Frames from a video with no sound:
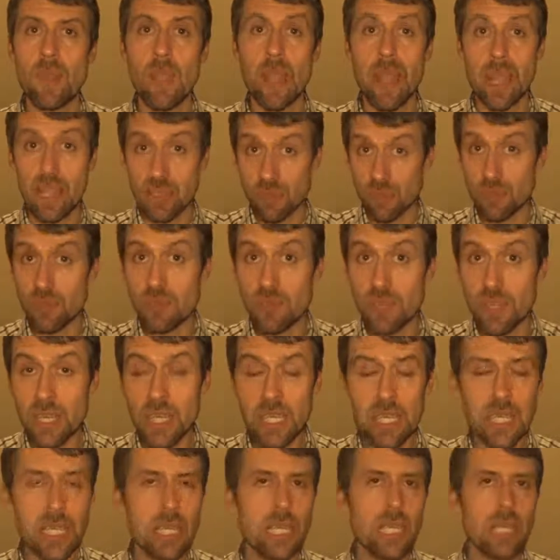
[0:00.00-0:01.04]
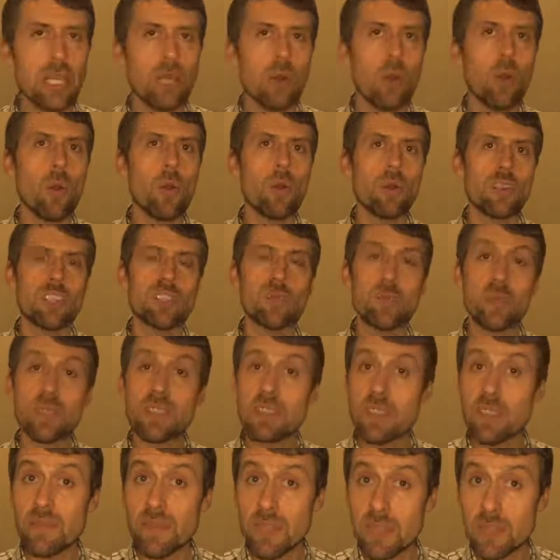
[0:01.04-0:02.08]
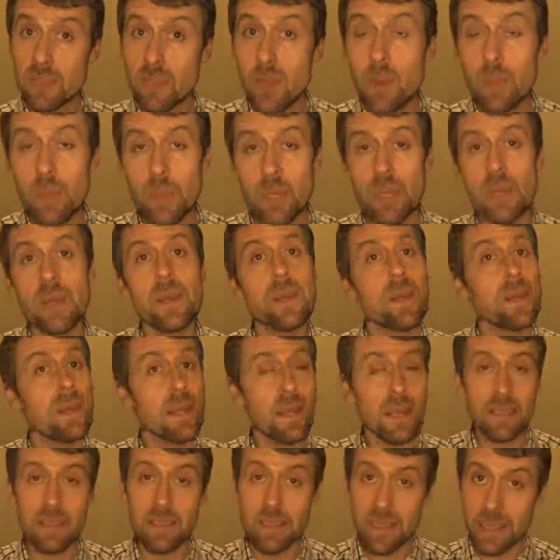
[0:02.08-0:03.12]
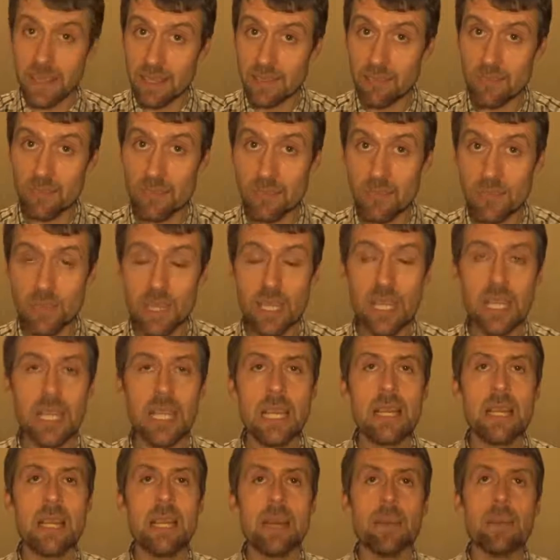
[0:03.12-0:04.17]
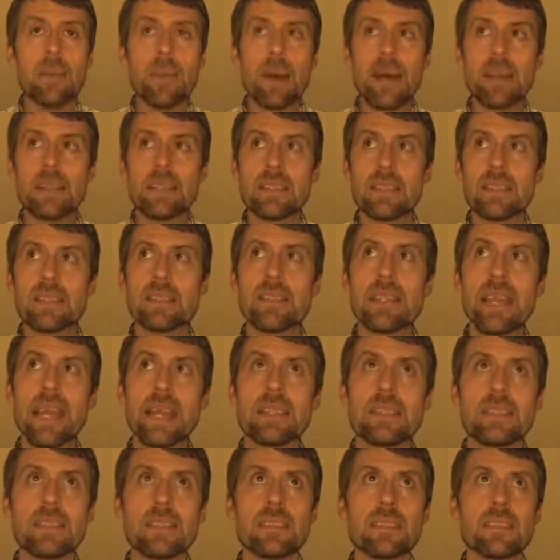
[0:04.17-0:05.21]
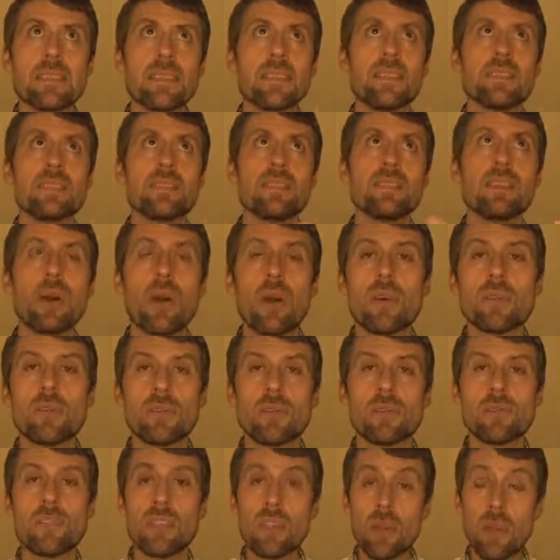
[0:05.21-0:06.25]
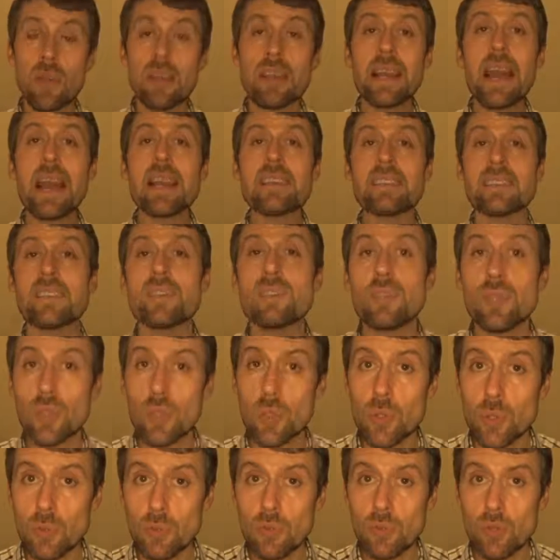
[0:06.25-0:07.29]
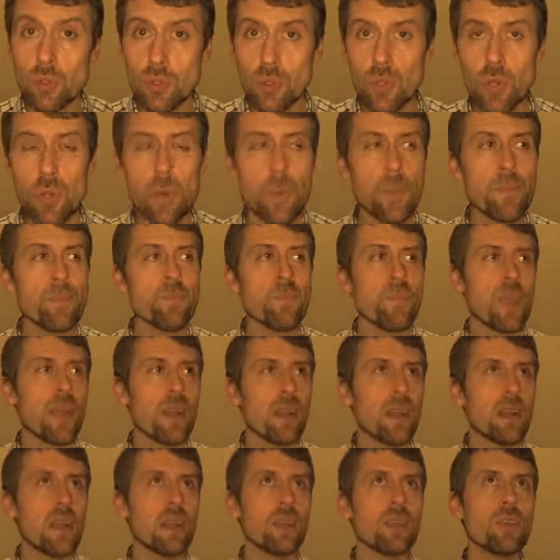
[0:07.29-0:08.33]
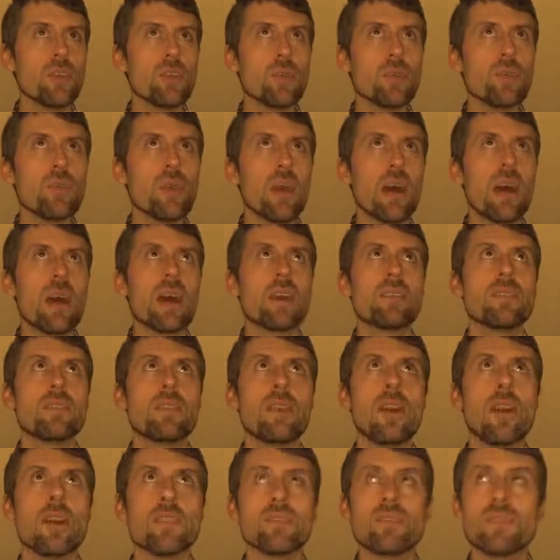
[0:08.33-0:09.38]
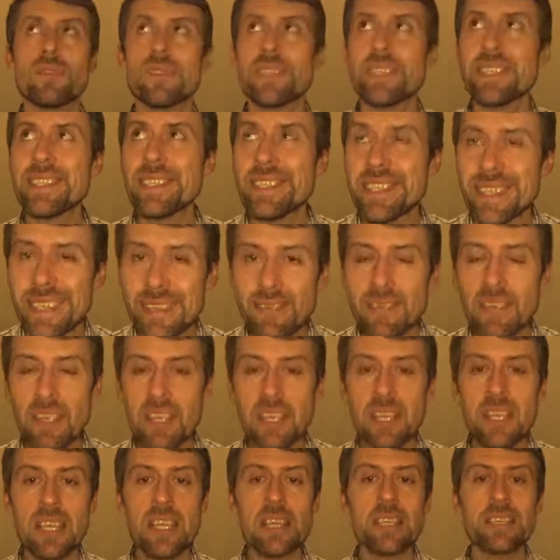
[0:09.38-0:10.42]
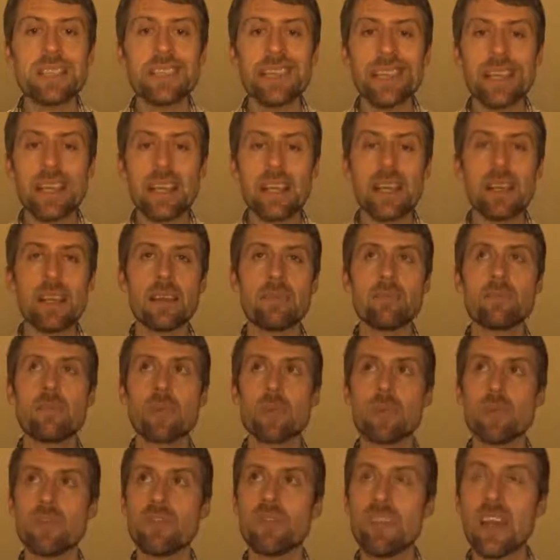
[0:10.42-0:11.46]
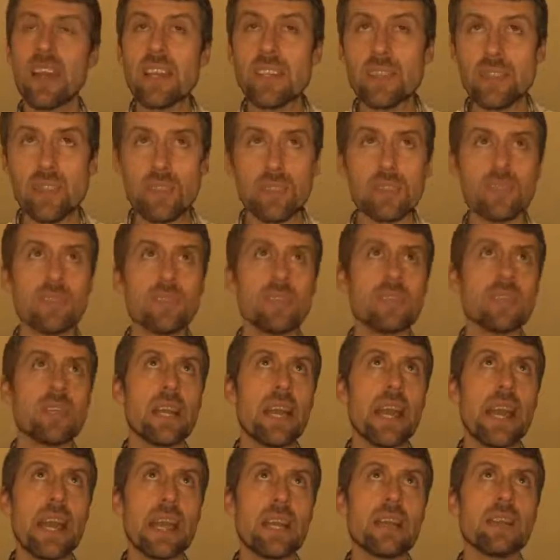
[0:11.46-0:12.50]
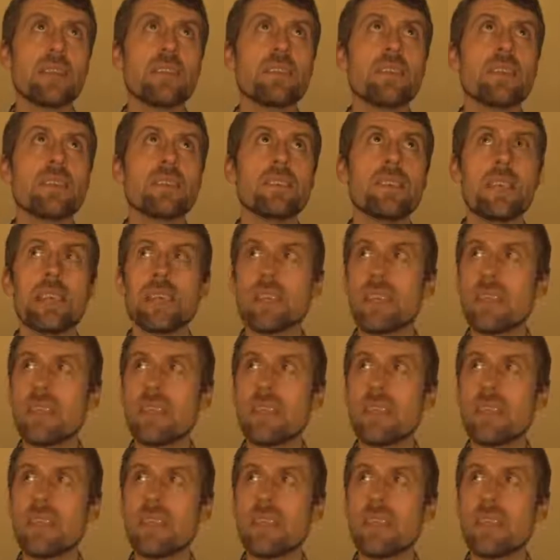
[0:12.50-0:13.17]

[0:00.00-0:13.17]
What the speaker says: industry or a specific topic in the industry, but that is not recognized at you. So you are not receiving the professional and the